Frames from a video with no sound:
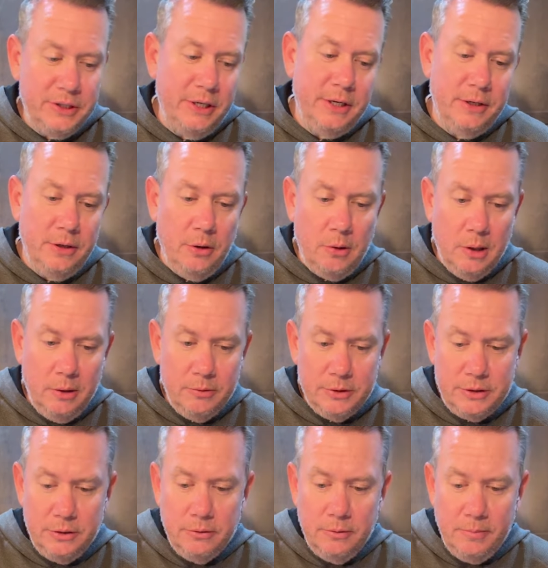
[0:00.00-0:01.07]
I didn't know what I was
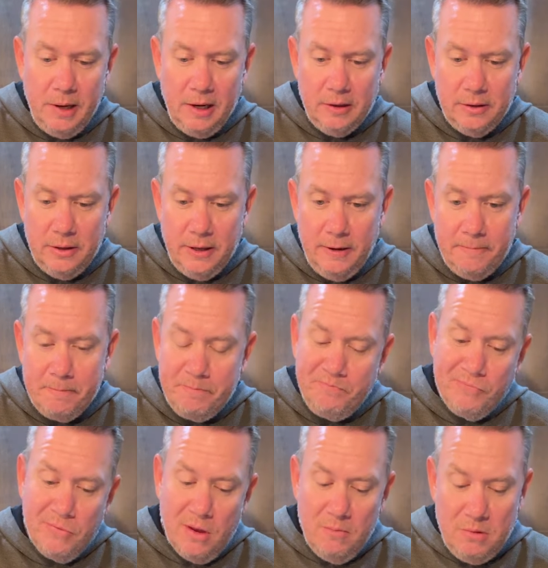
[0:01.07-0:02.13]
doing back in the day.
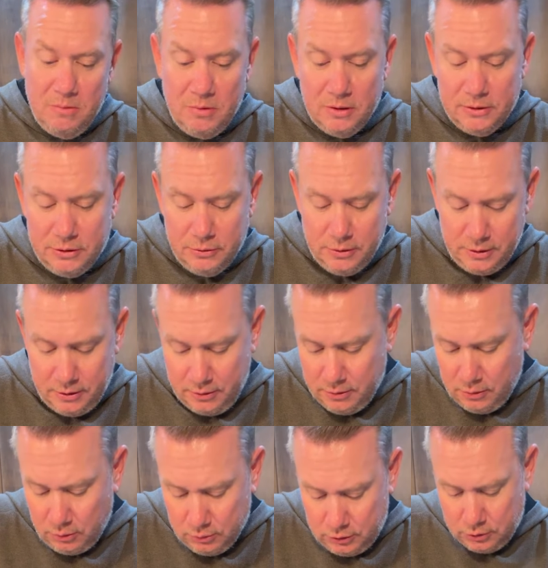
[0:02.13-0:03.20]
Maybe I'll do another
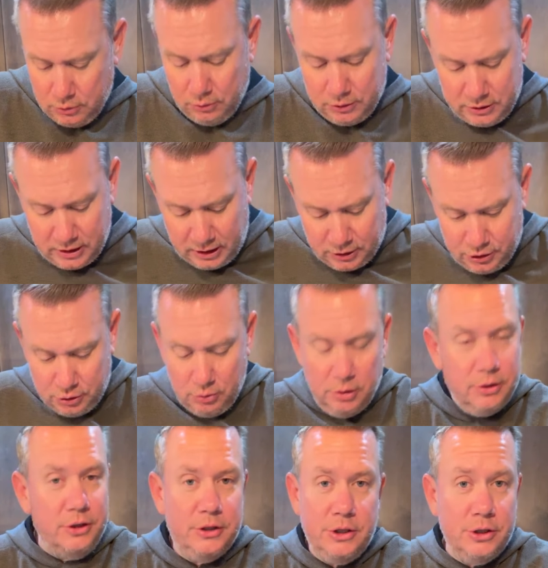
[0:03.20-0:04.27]
old school style short
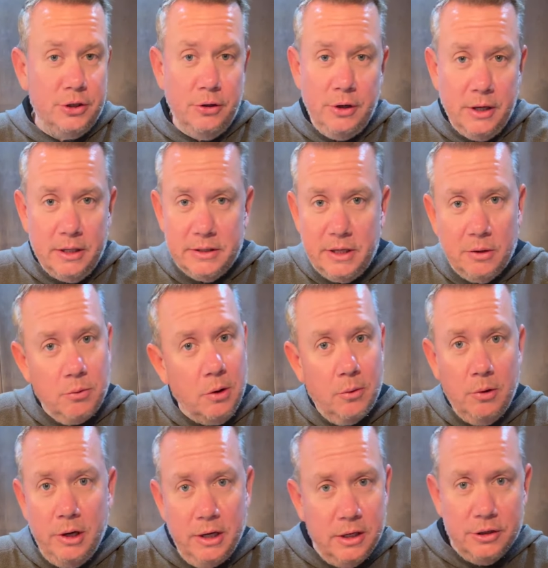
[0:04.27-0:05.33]
just to show you guys like what we're
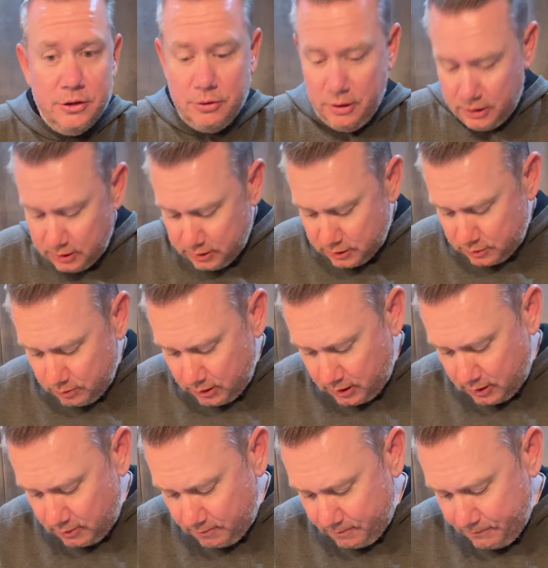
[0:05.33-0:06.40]
eating and drinking this weekend.